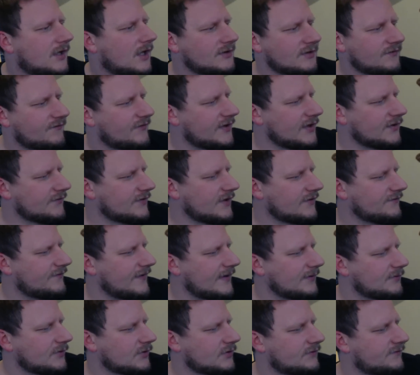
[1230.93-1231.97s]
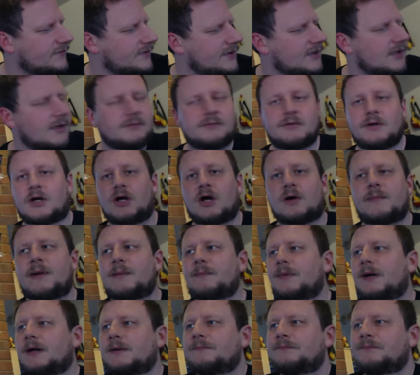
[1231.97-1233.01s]
I don't think I, found it on the video. I, I can't
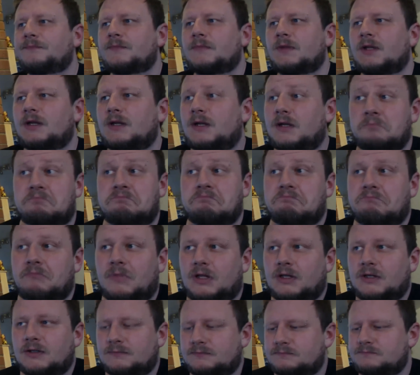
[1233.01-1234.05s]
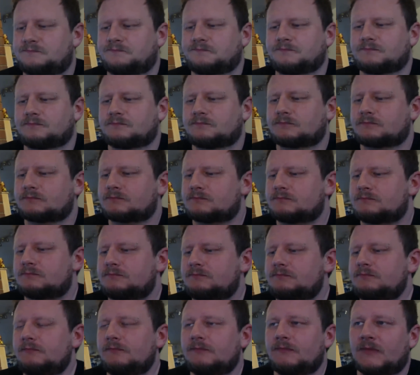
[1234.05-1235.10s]
remember. I was doing it. You was walking off, so
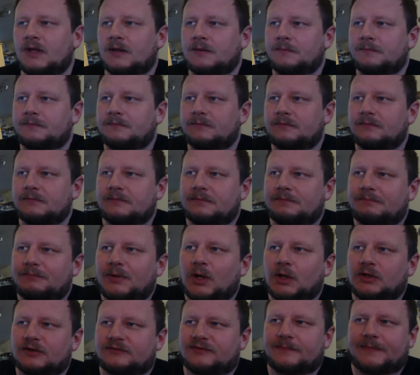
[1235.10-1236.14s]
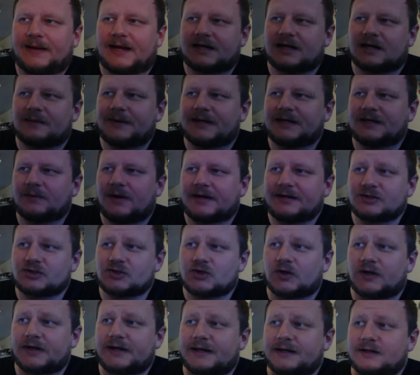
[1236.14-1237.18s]
it might, you might not. Record Burned off a backup anyway to
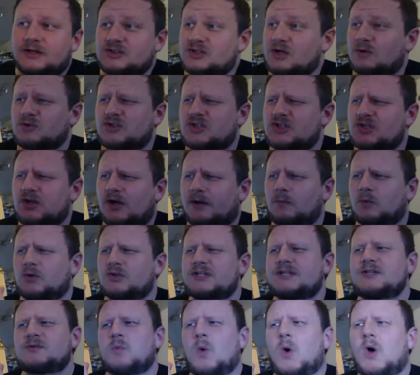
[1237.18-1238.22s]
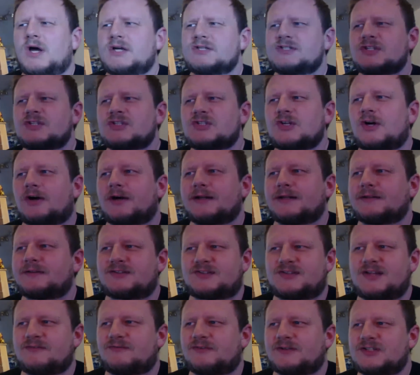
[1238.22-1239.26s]
try it because I was just like, what are these wires inside?
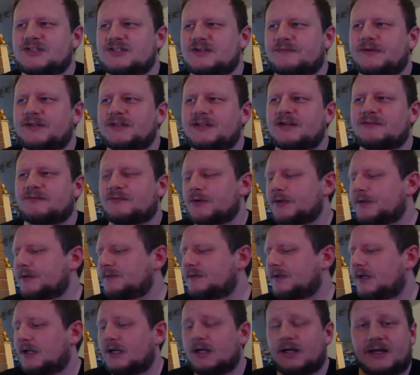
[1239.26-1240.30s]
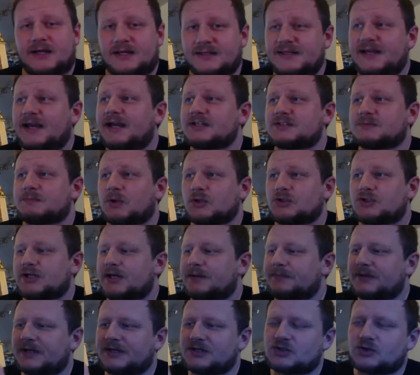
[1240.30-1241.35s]
It's definitely something different. Yeah, it's mod
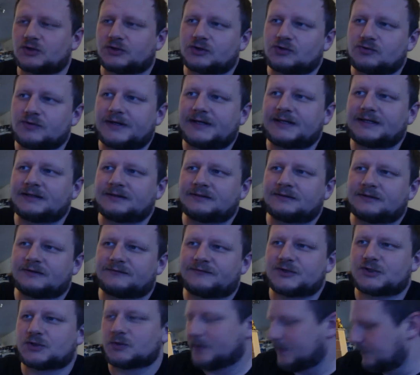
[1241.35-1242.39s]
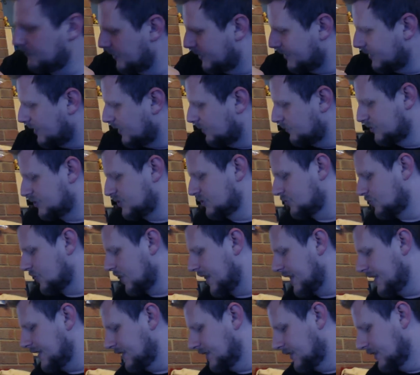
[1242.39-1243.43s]
chip, and it's got the green official memory card, which is
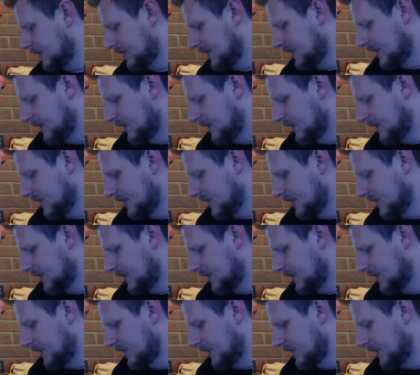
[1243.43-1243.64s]
great.